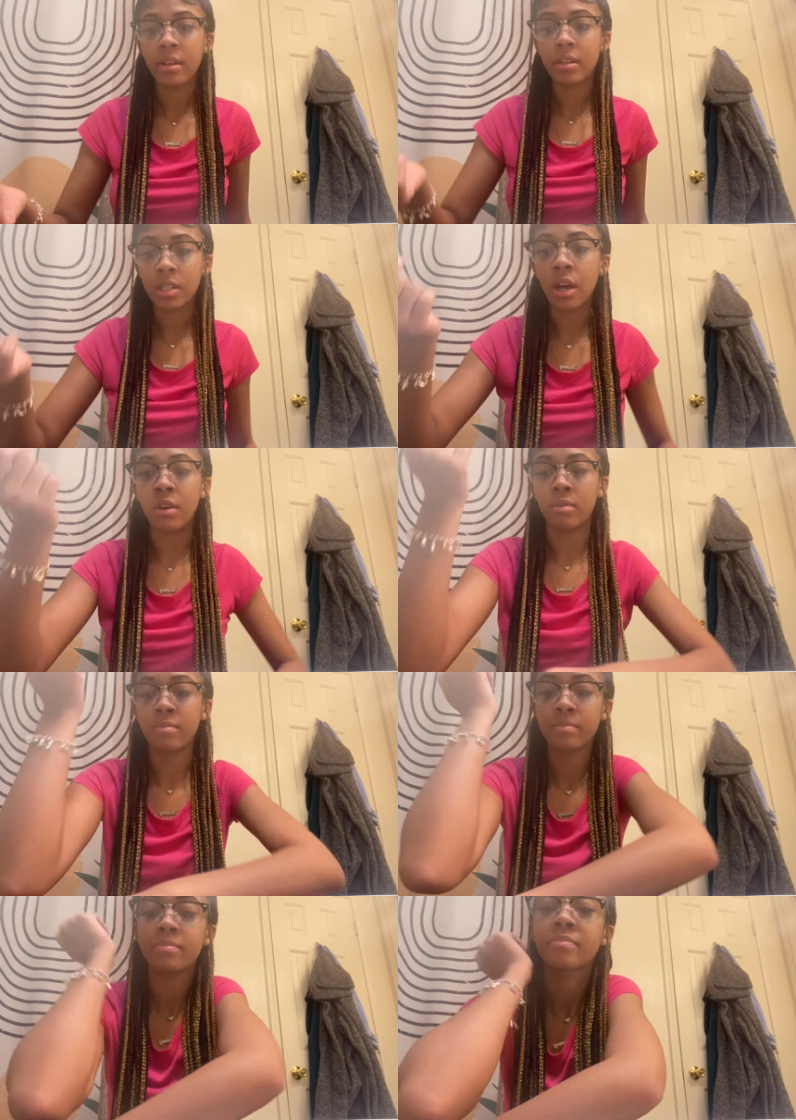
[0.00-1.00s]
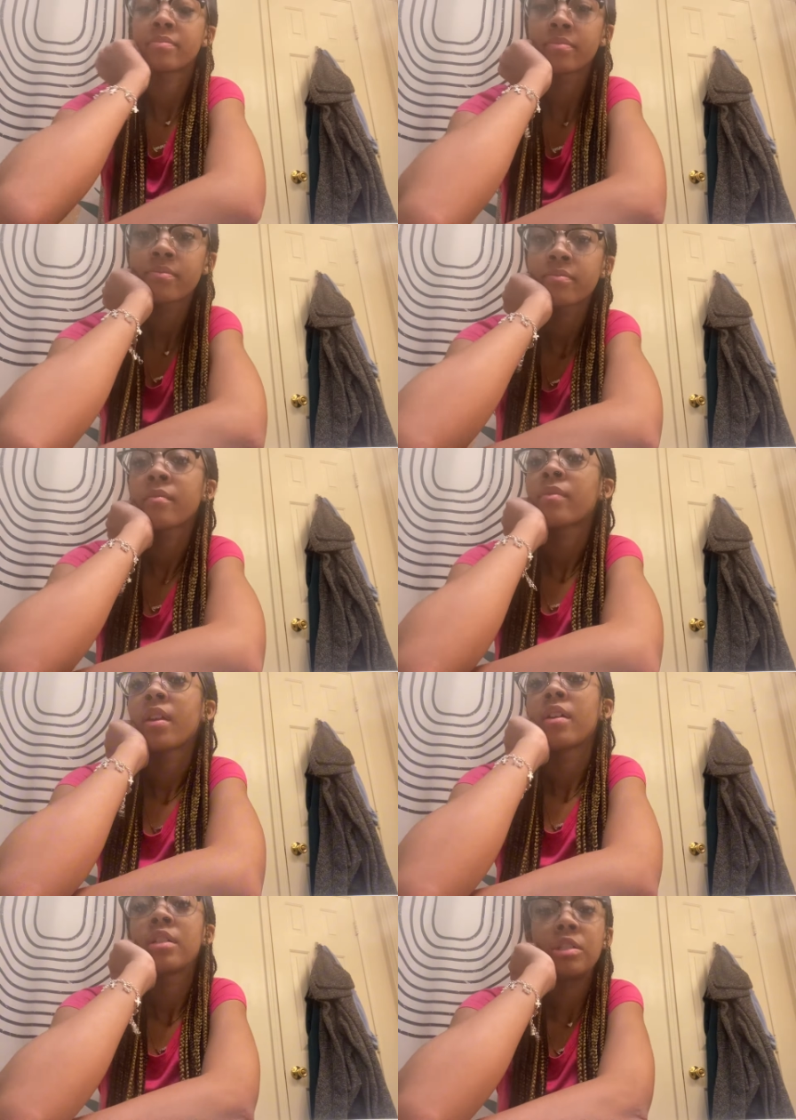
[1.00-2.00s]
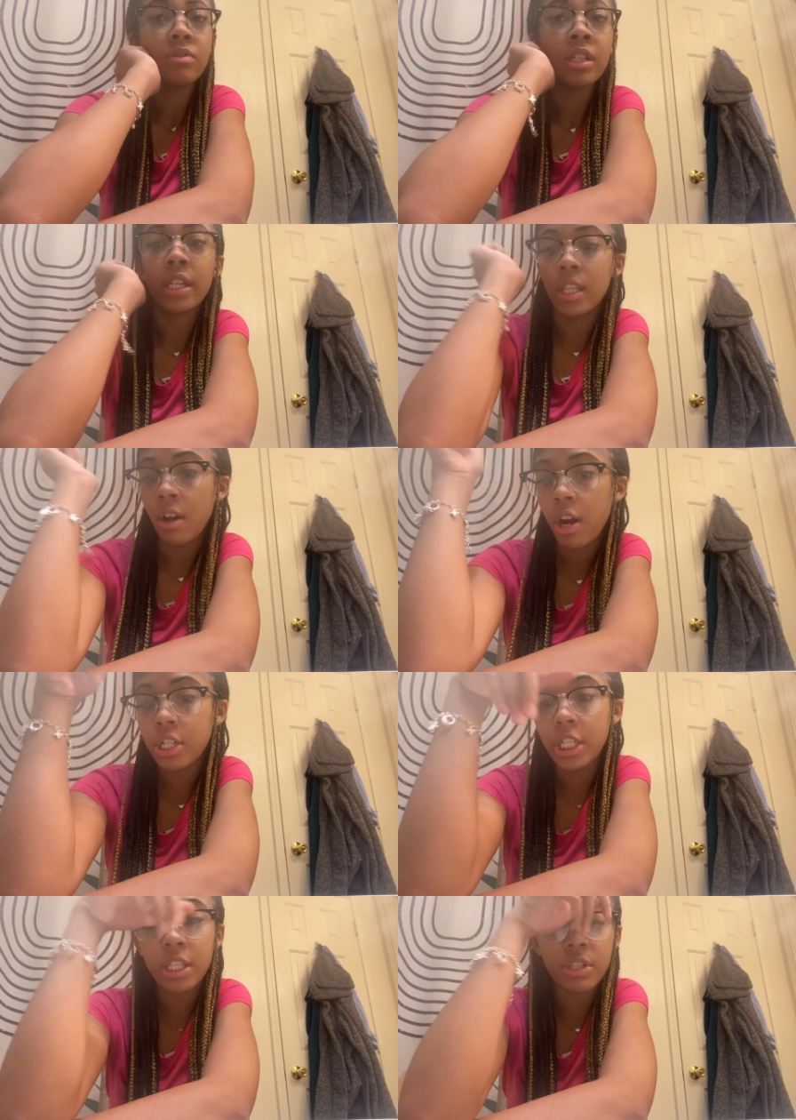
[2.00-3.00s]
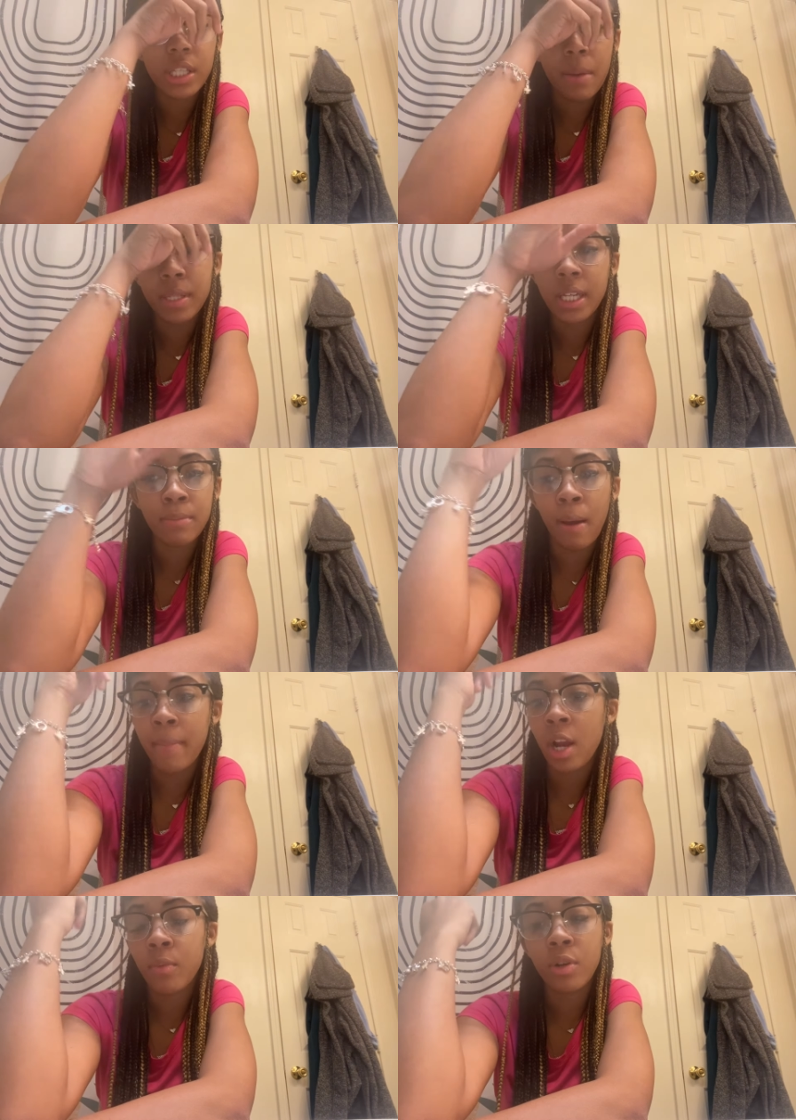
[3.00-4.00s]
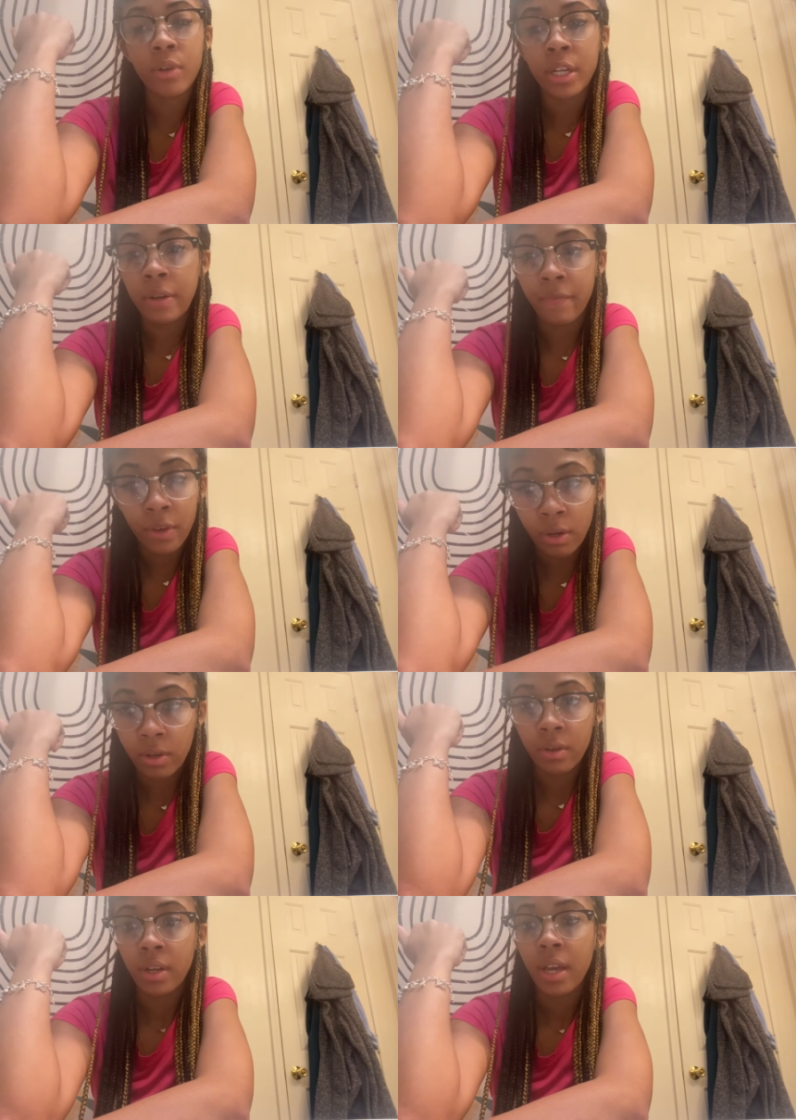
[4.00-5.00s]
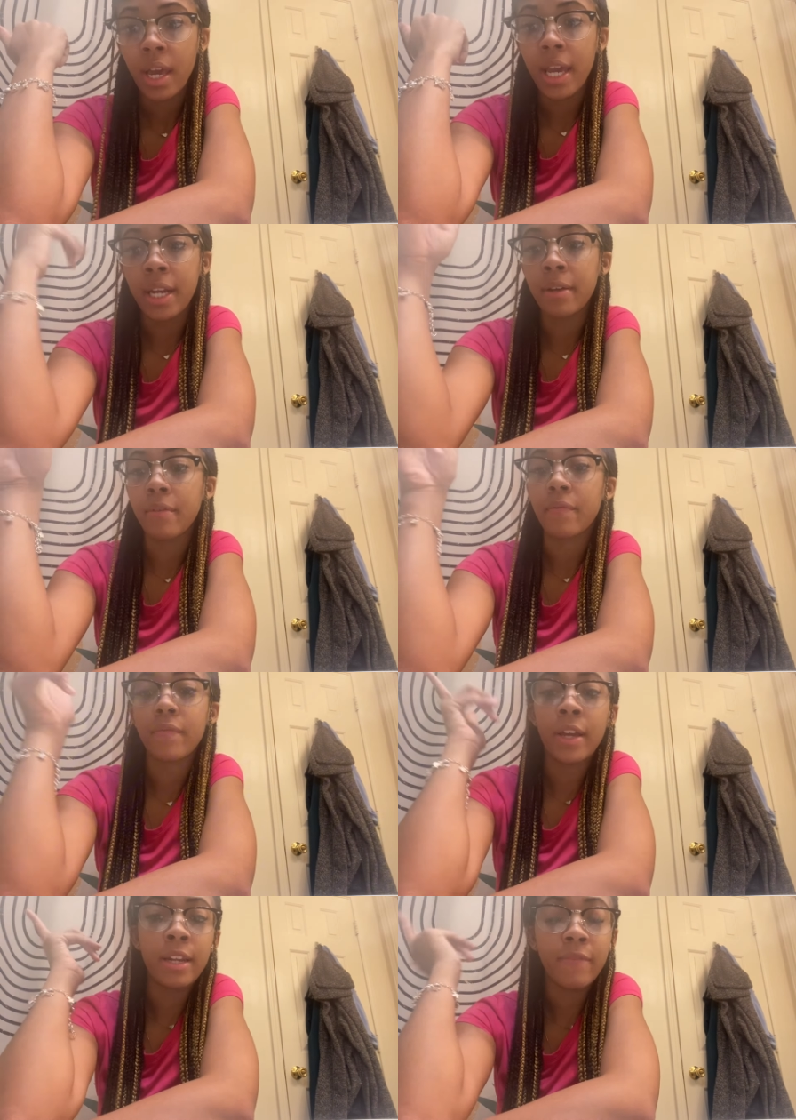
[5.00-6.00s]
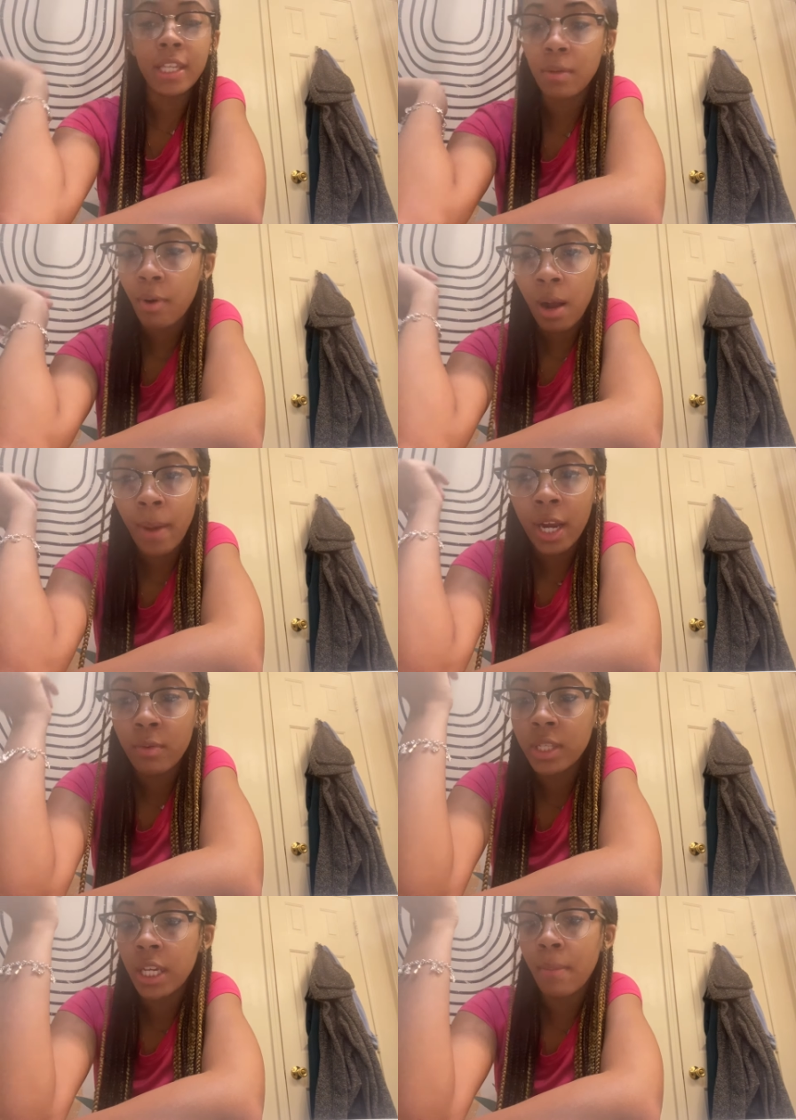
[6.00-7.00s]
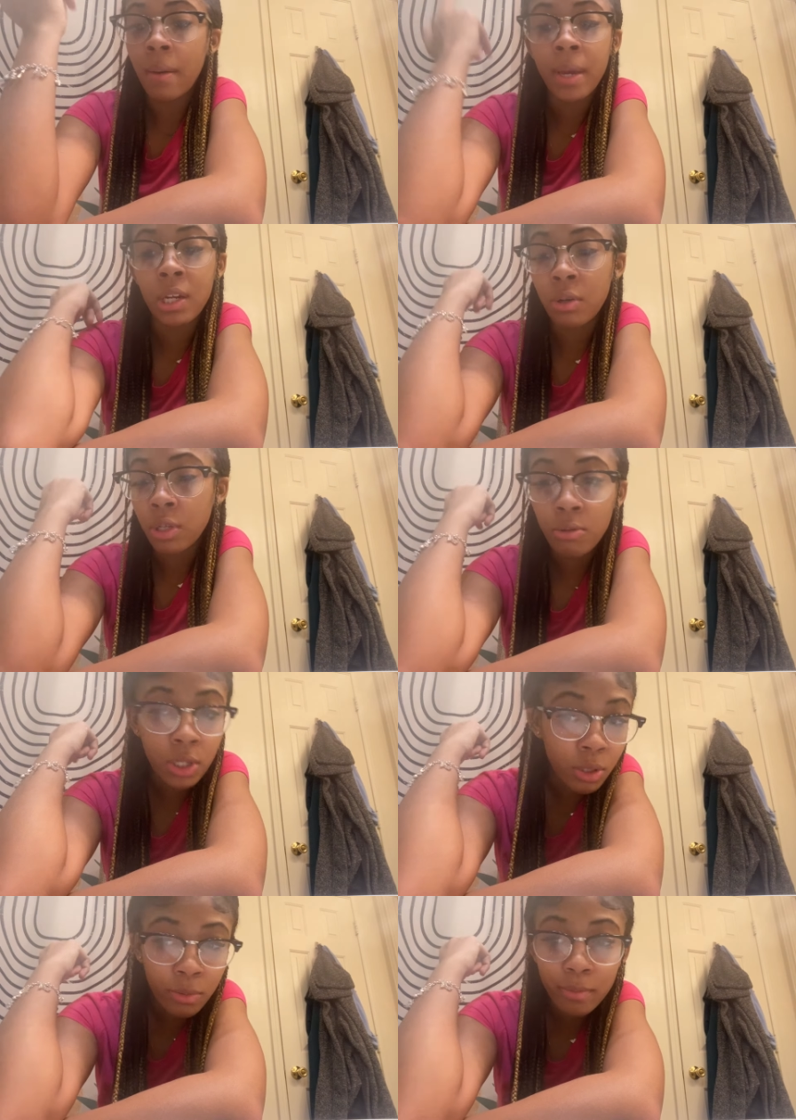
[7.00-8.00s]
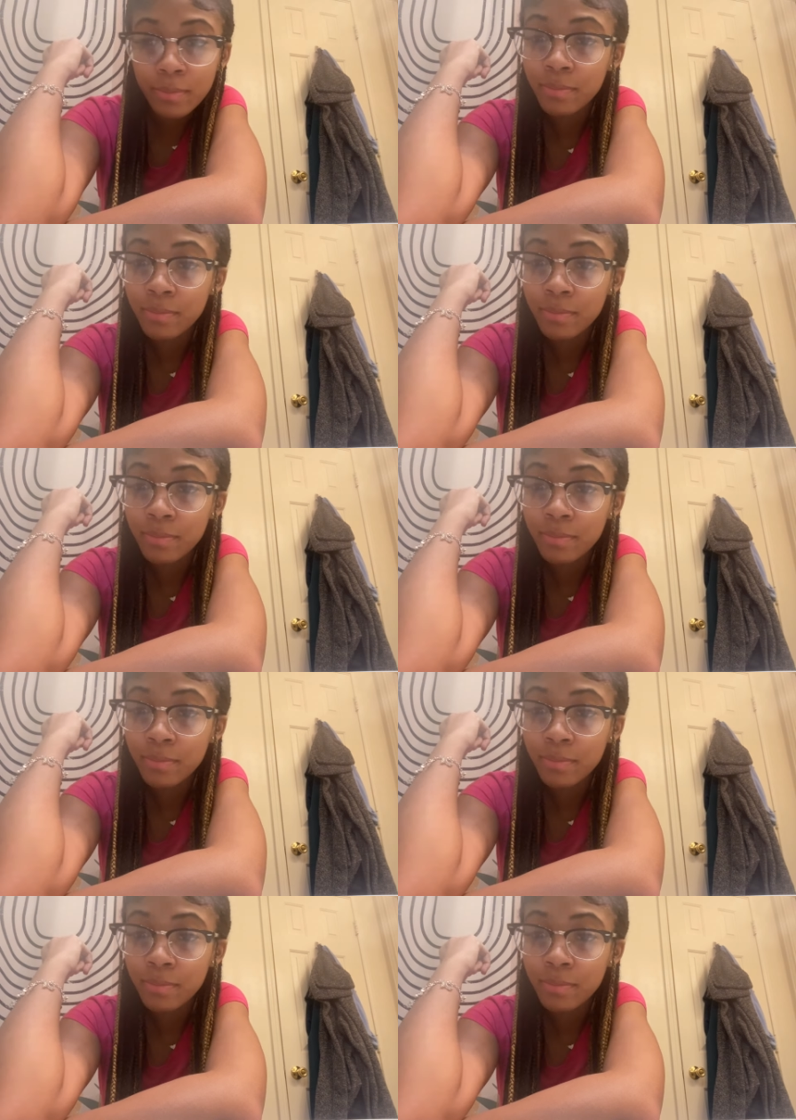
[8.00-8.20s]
So you need to tell her she either stop texting my man or we're gonna get in the field. And if and if that's a problem, I can really get my man on you too.